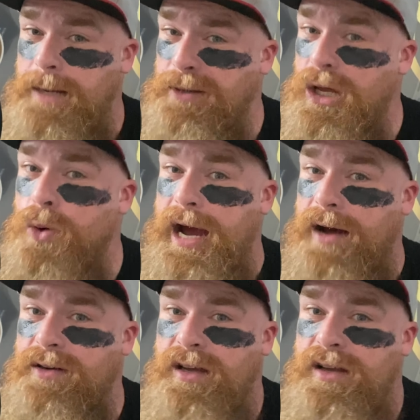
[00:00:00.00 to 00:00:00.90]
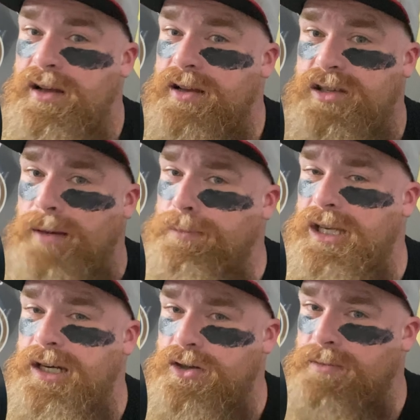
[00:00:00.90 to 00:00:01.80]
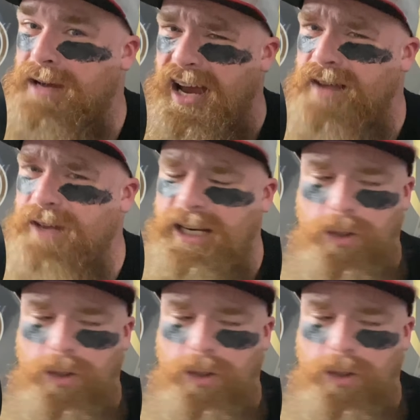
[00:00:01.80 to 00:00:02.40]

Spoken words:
blowout. Something here, kind of like a